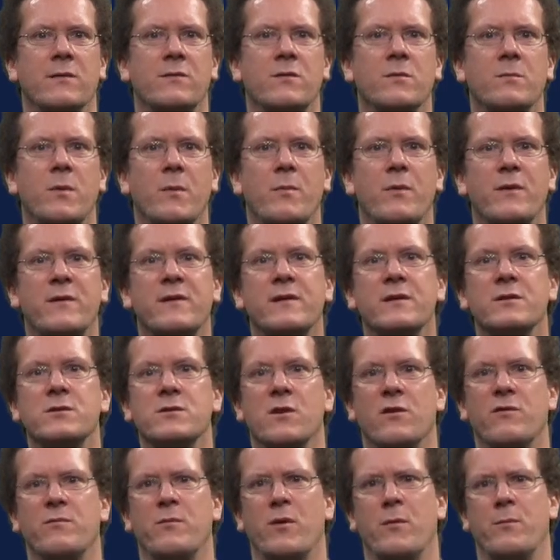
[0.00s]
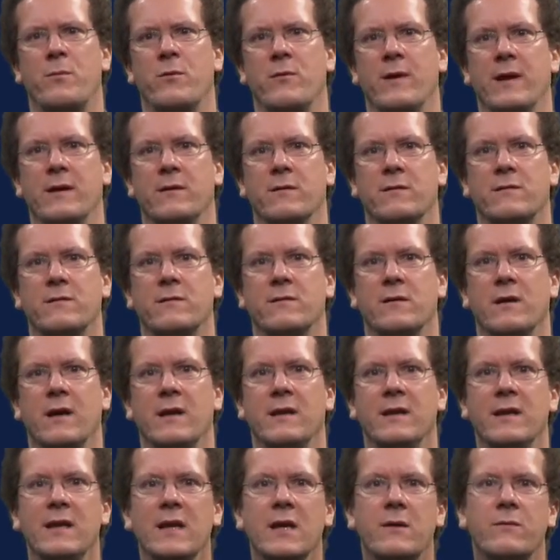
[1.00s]
superposition of operators,
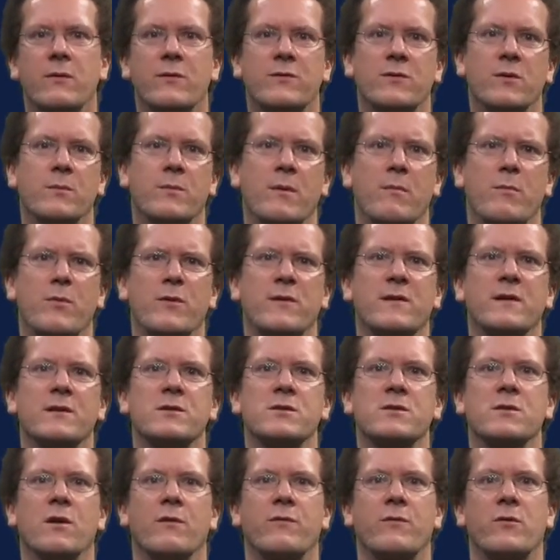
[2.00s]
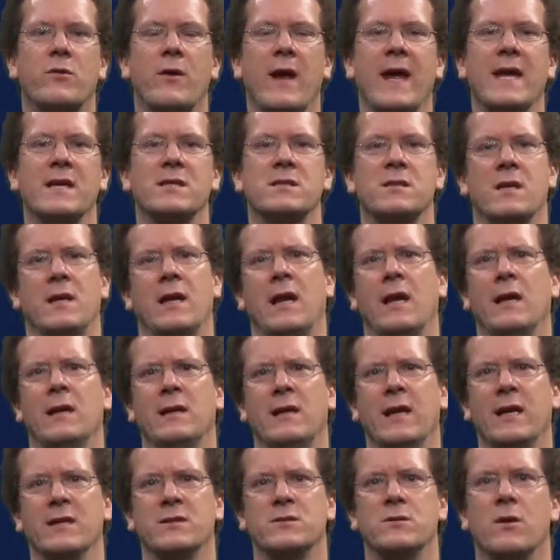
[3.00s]
an equal superposition of creation and
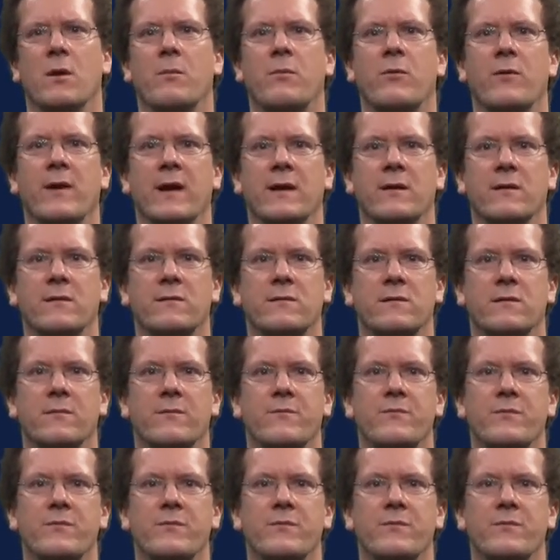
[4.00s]
annihilation operators.